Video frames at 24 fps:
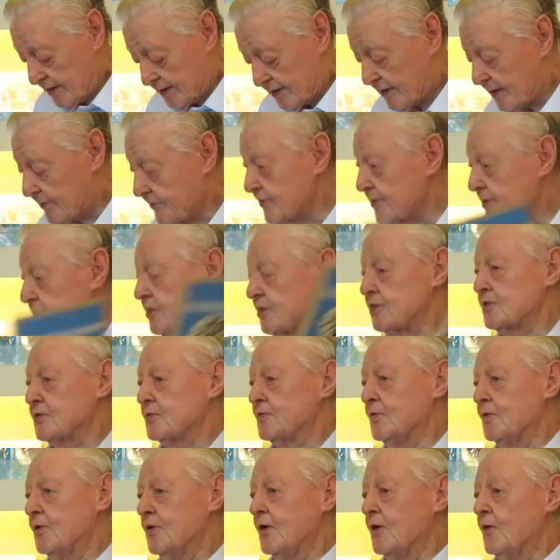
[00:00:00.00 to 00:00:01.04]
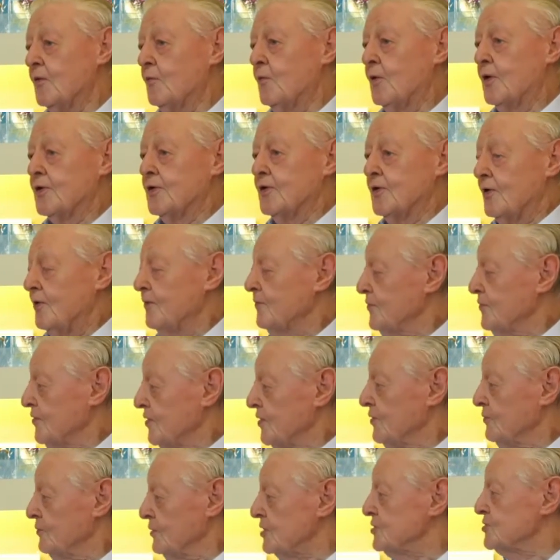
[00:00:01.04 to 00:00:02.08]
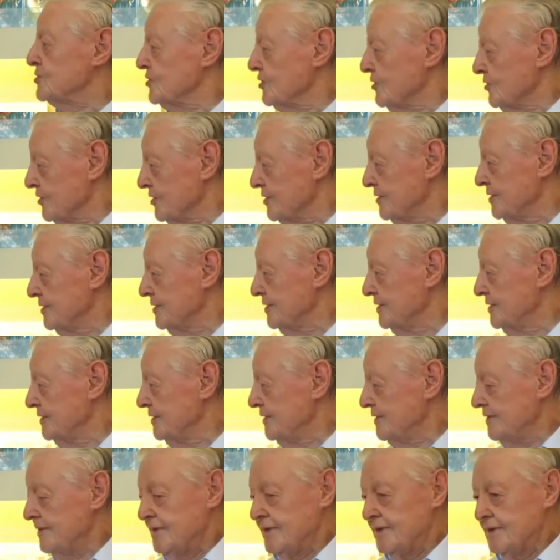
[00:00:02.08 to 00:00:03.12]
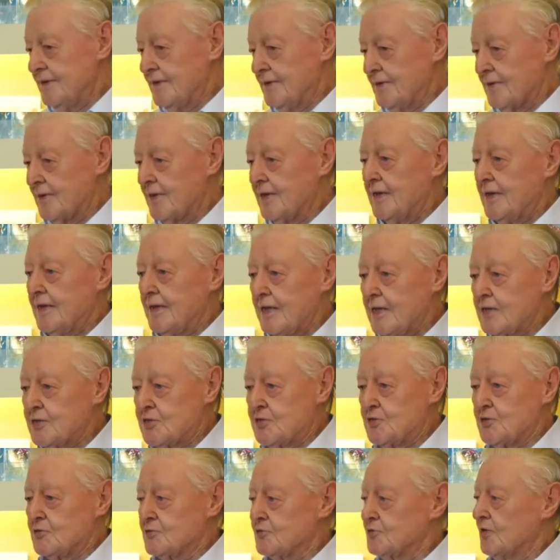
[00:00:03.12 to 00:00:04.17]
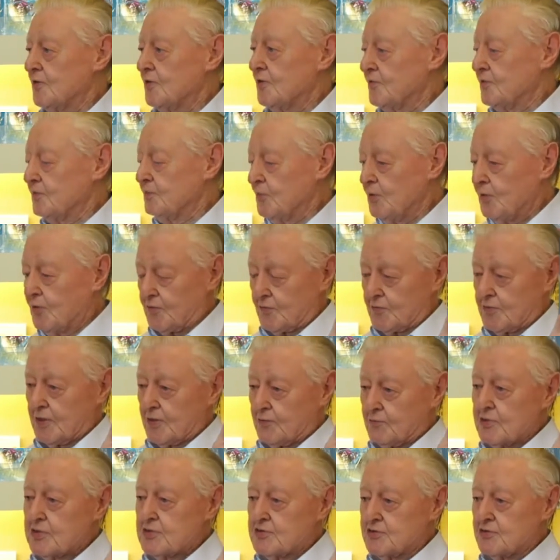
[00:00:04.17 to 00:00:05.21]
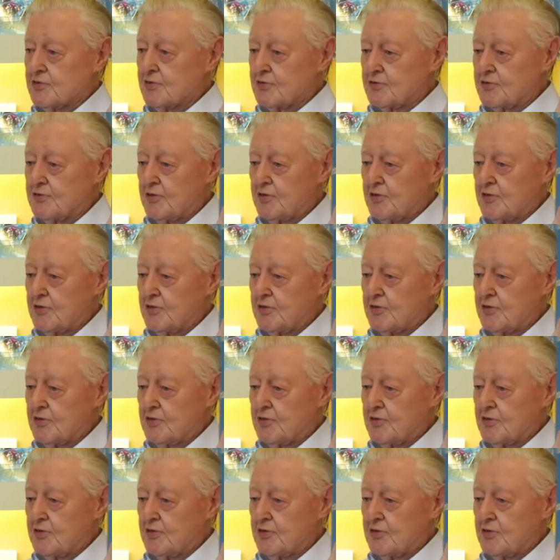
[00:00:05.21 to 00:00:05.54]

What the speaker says: Now, this is one of the original issues of the book, the original